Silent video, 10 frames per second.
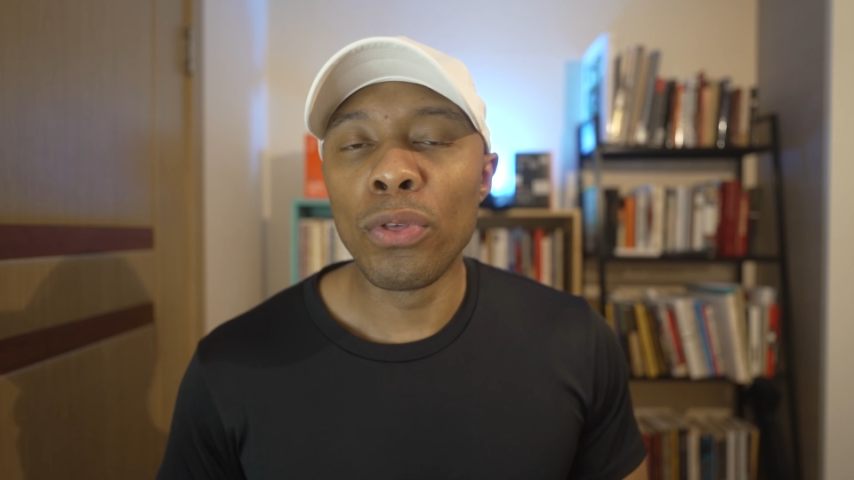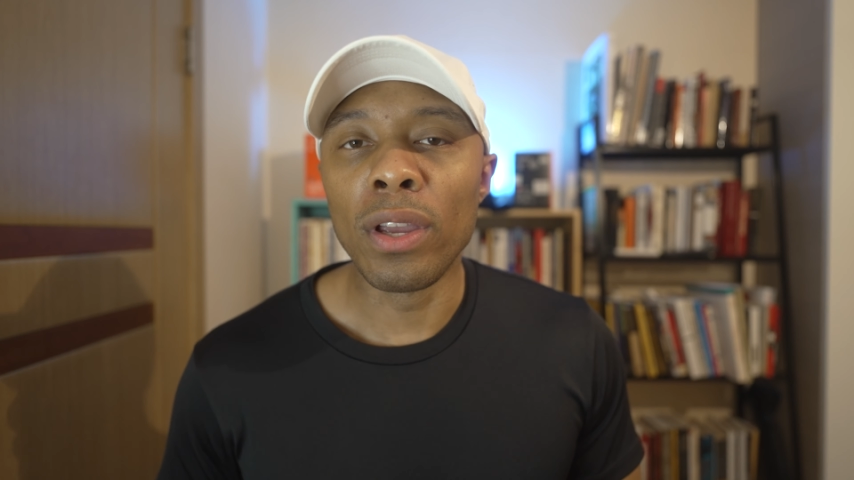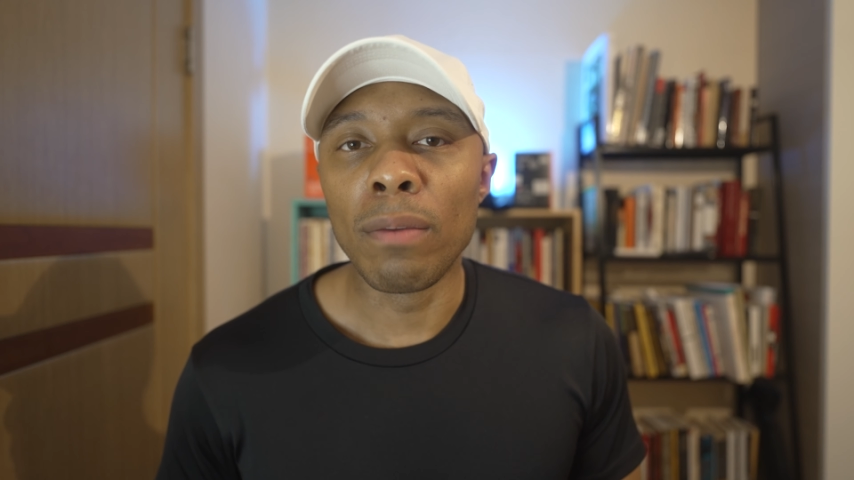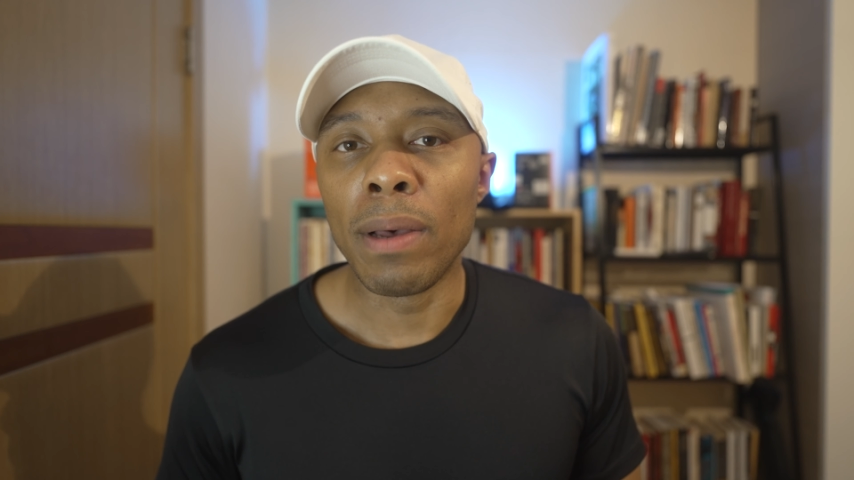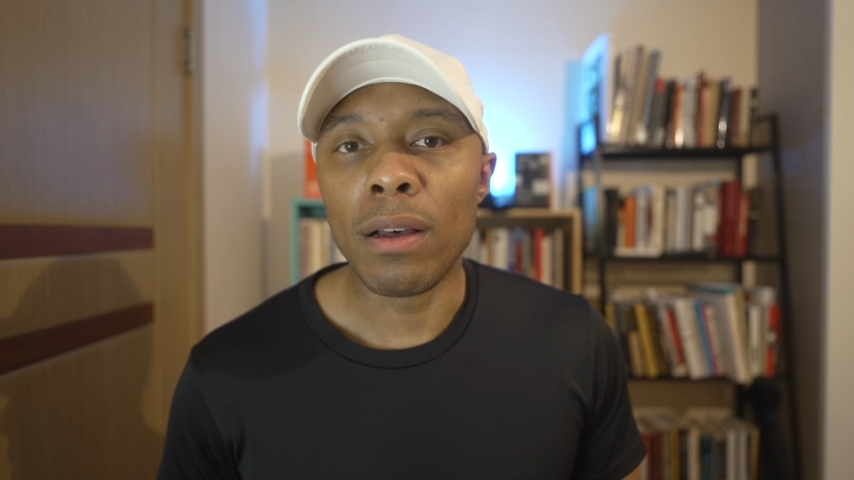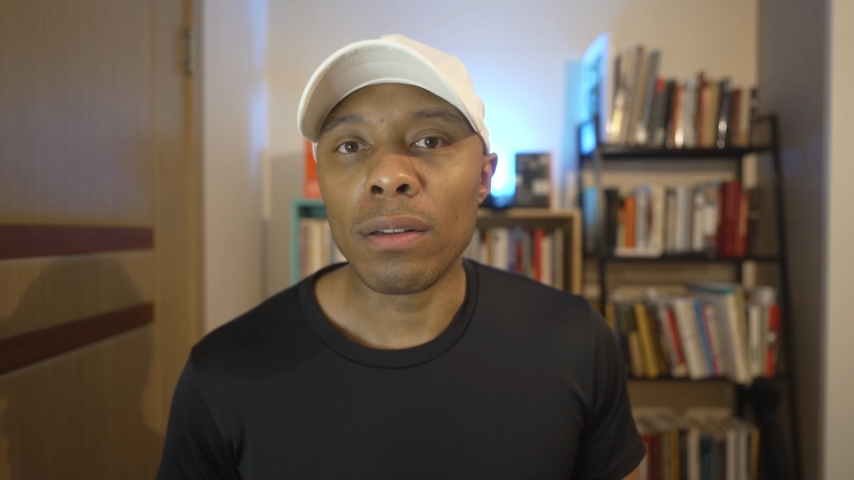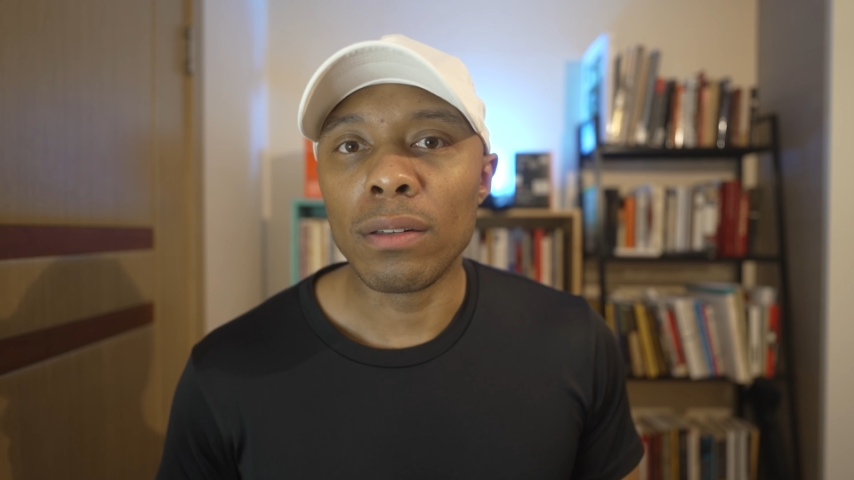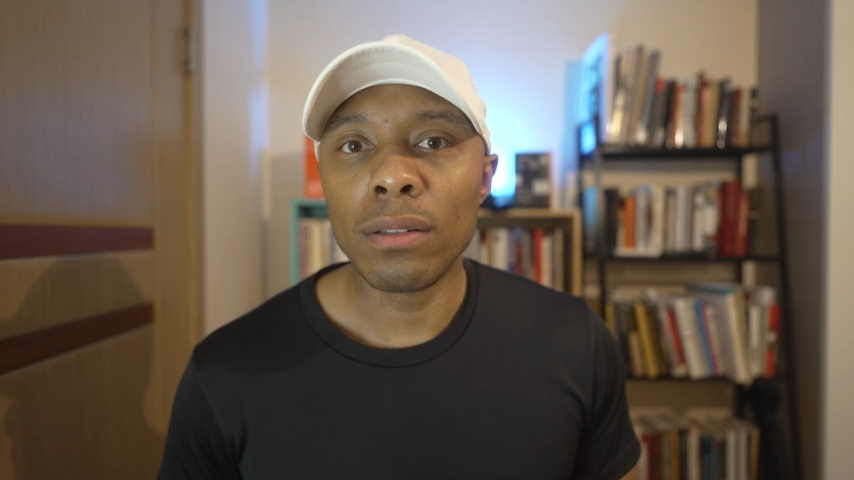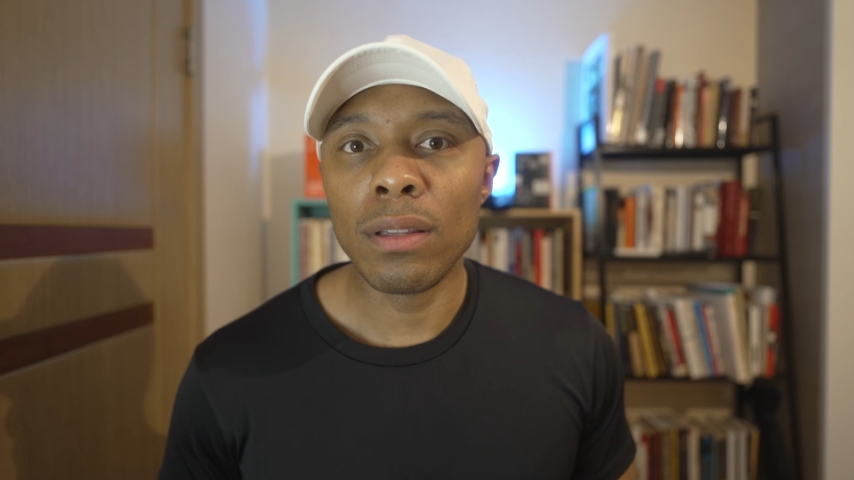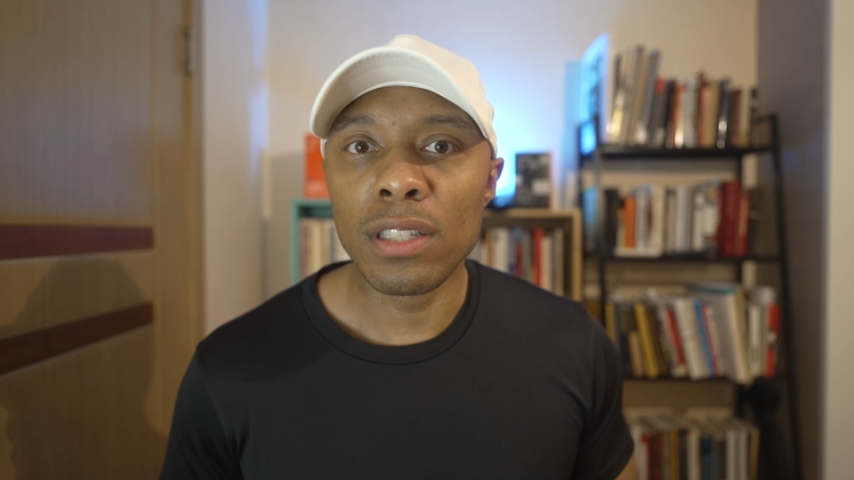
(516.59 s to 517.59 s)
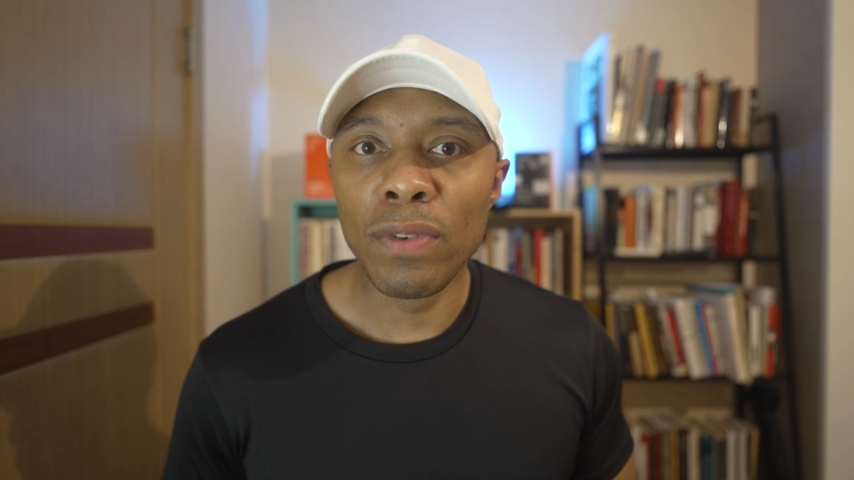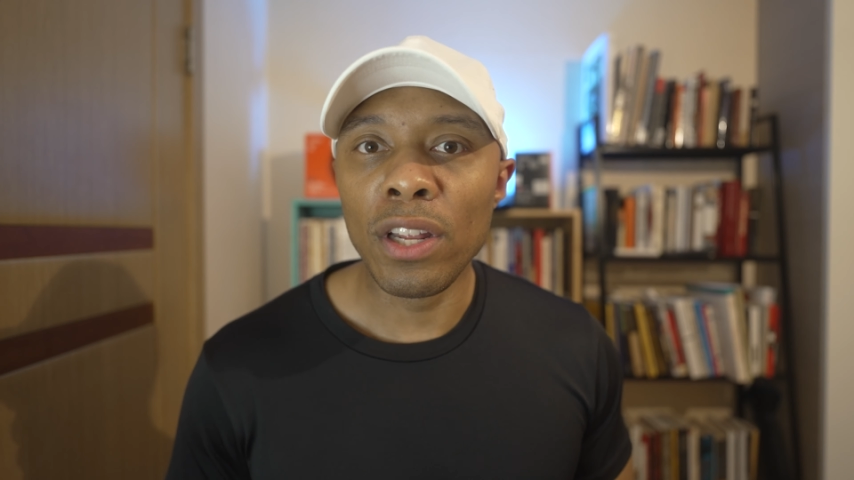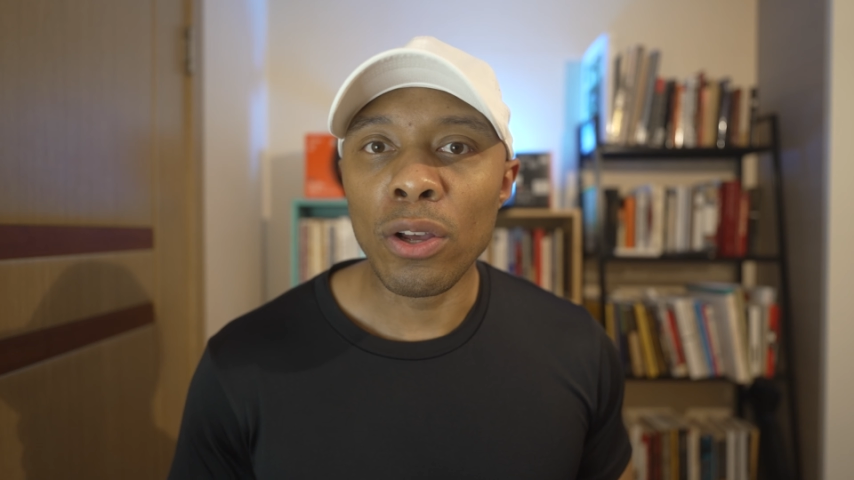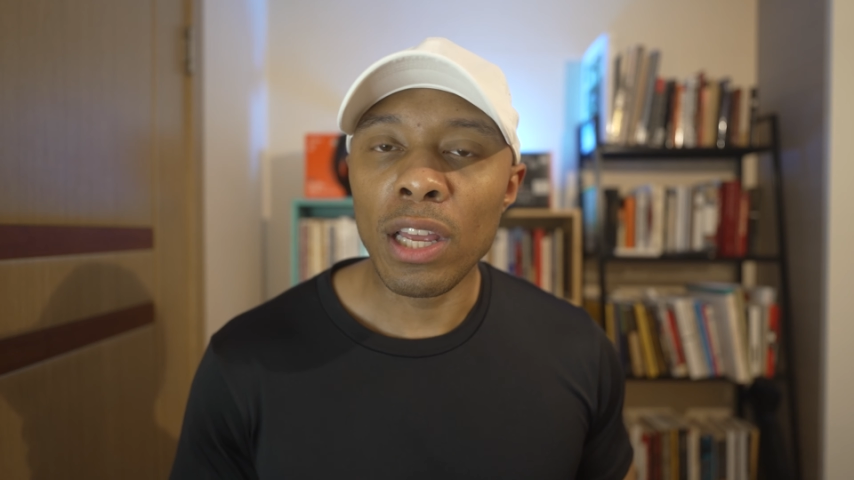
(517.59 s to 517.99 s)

think about this video.